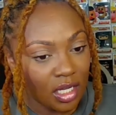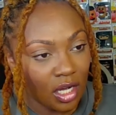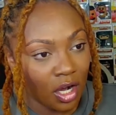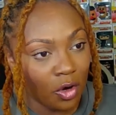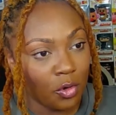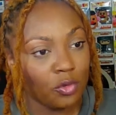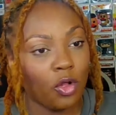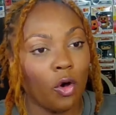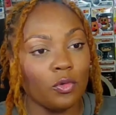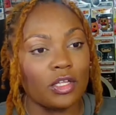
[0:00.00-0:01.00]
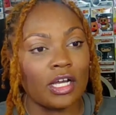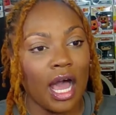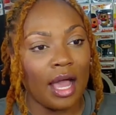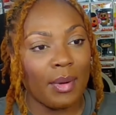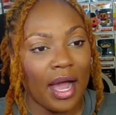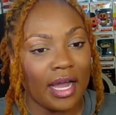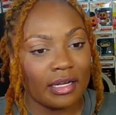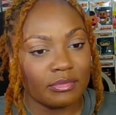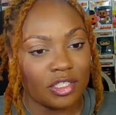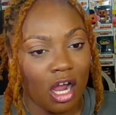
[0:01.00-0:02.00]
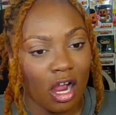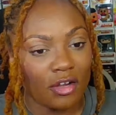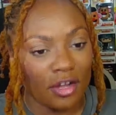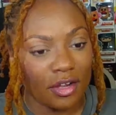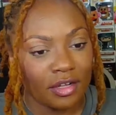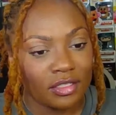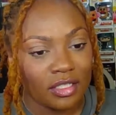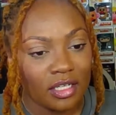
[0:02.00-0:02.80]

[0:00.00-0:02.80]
Oh, the guy behind him turned.